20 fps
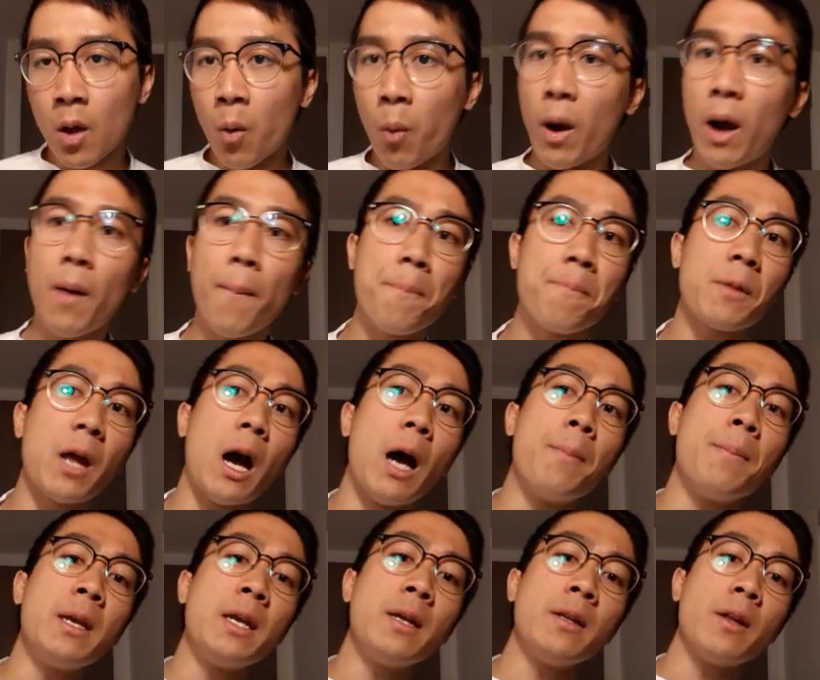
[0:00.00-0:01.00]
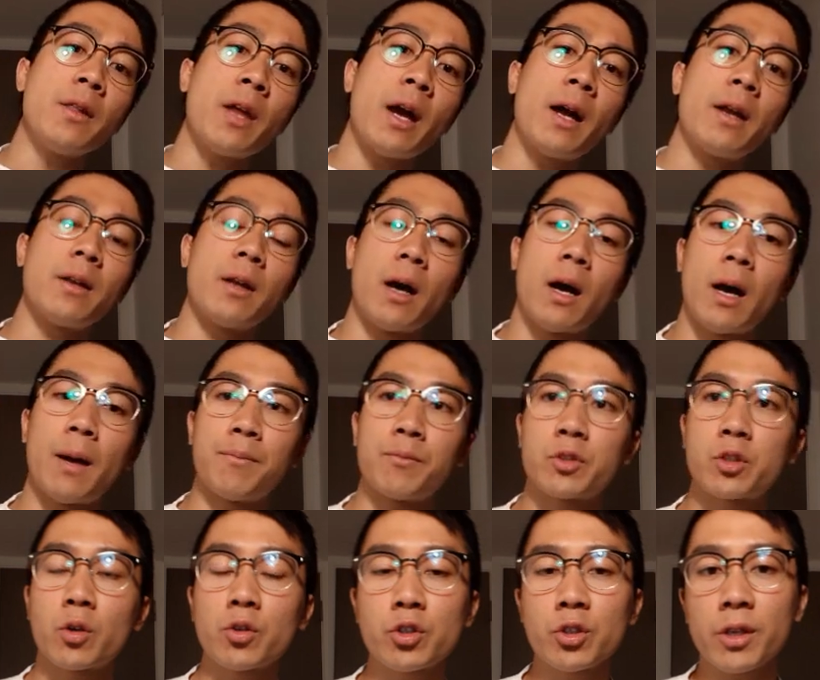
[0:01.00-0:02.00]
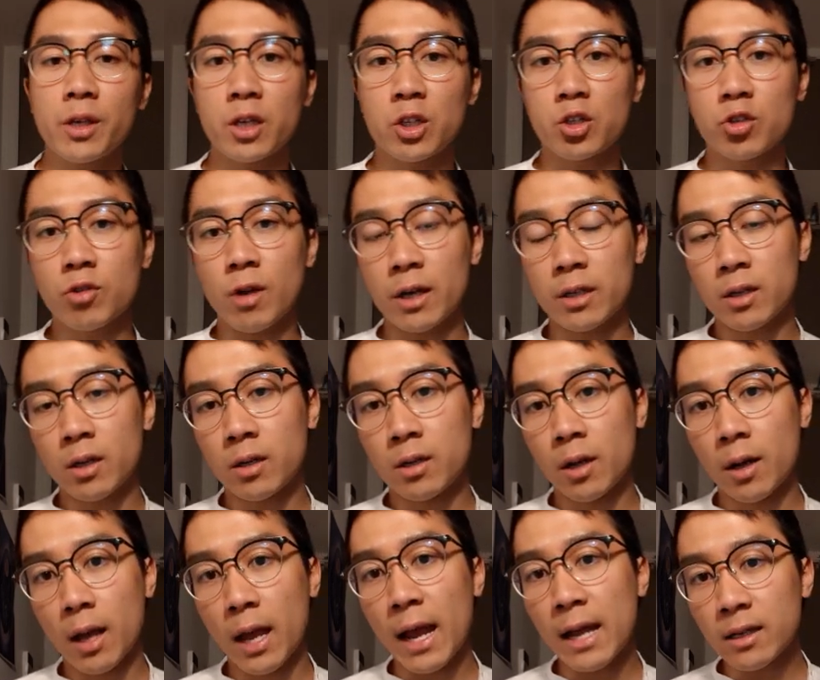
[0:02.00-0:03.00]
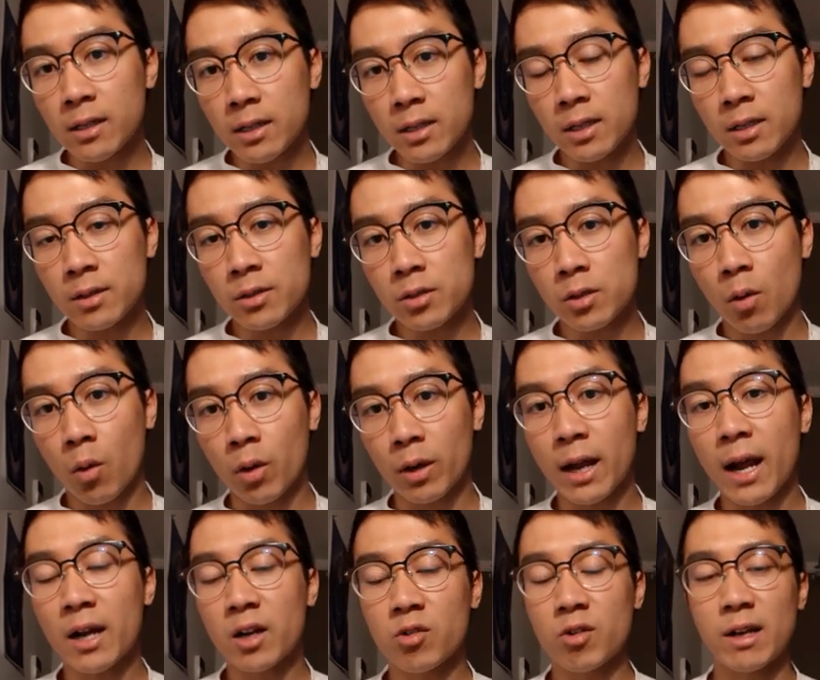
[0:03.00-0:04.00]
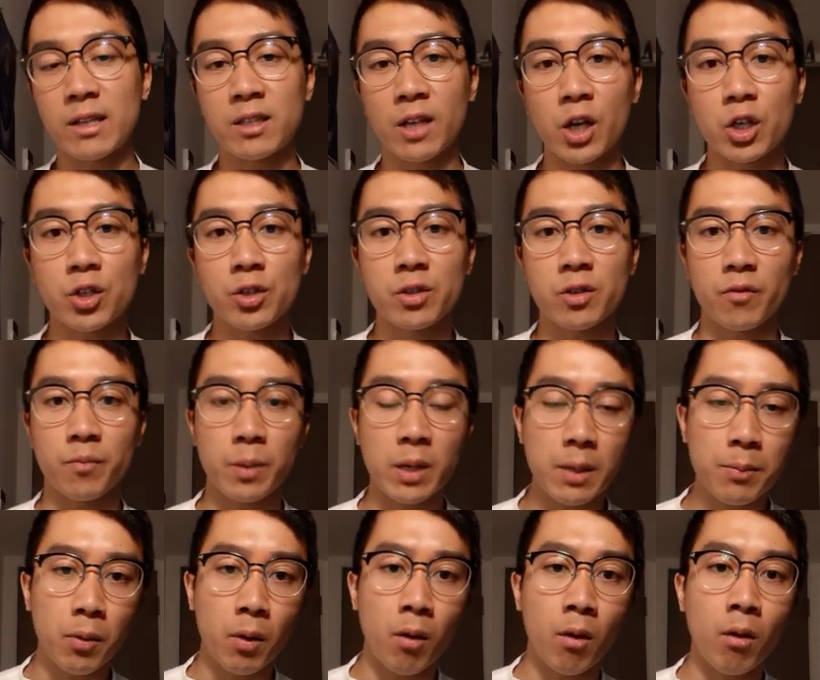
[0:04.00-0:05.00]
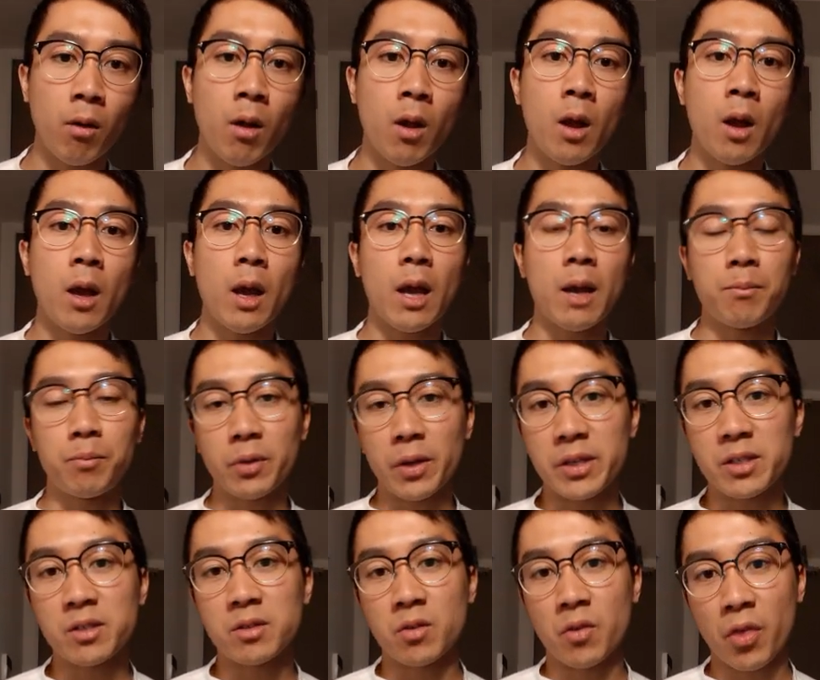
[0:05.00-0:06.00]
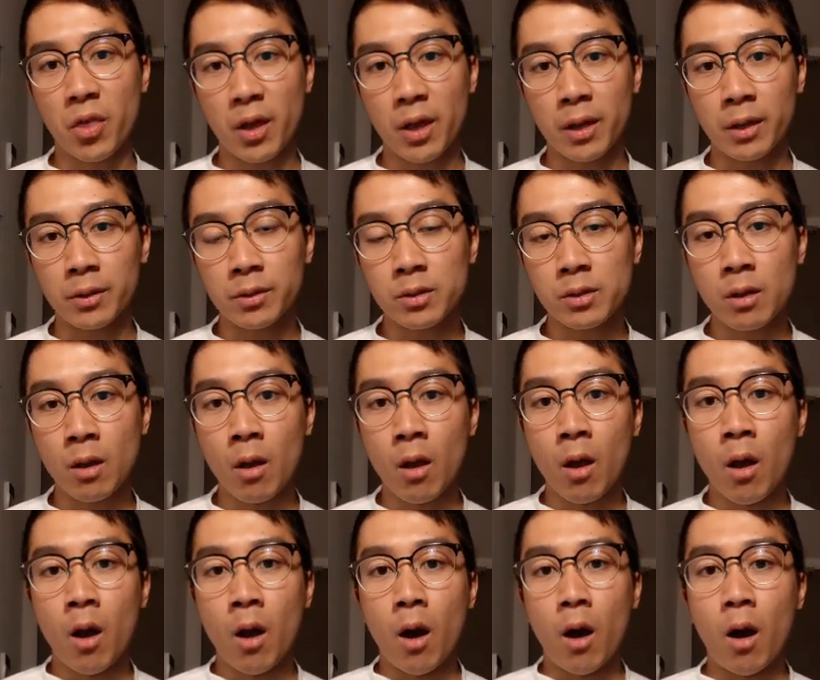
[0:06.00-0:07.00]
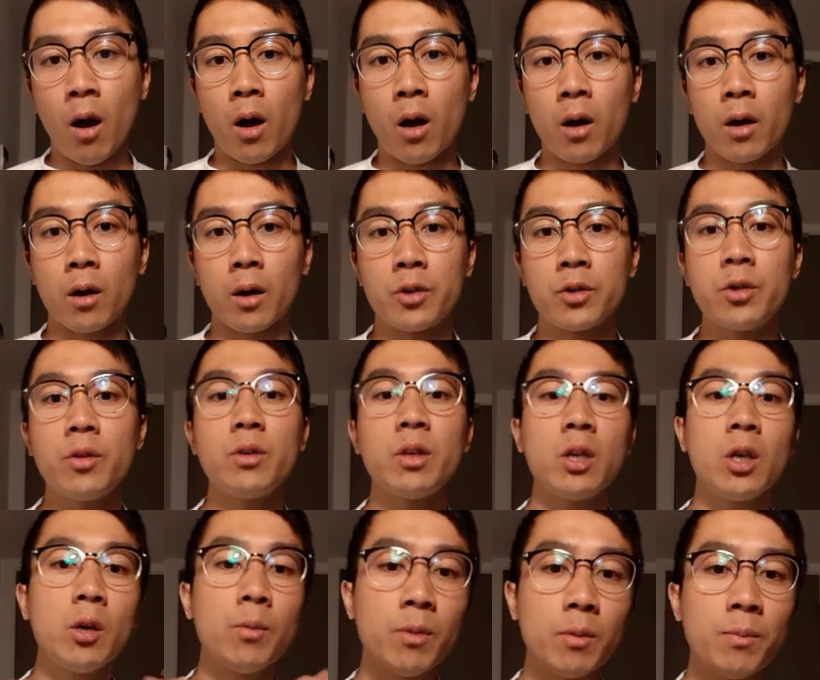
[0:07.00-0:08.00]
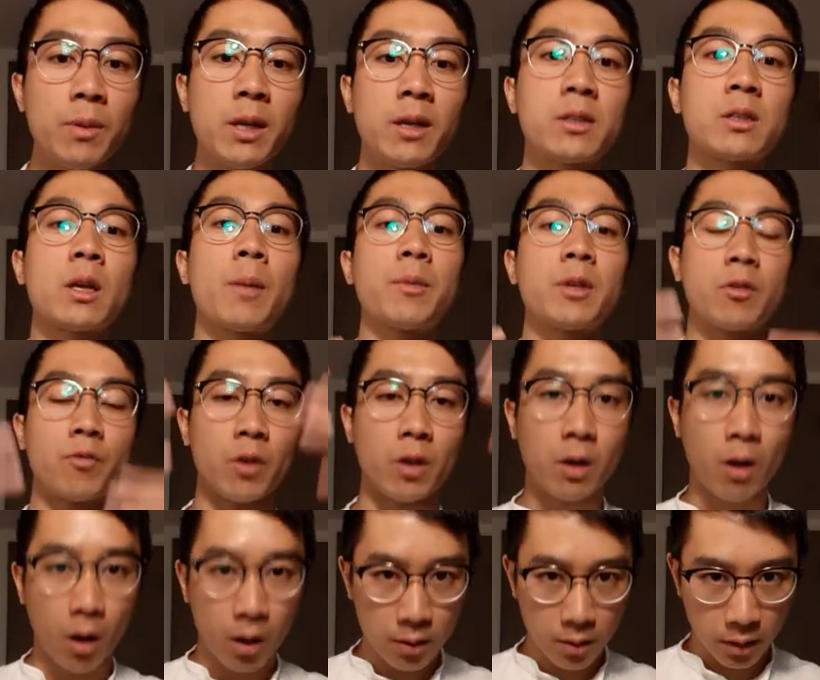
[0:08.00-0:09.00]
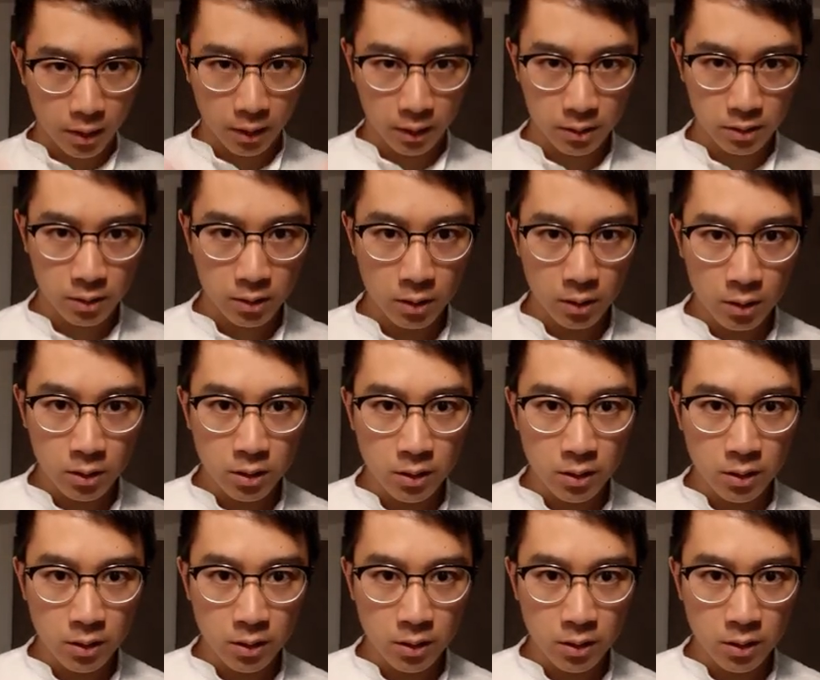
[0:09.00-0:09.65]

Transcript: Well, I mean that socially constructed entities or categorizations of people and places and things are due to human beings coming to regard things.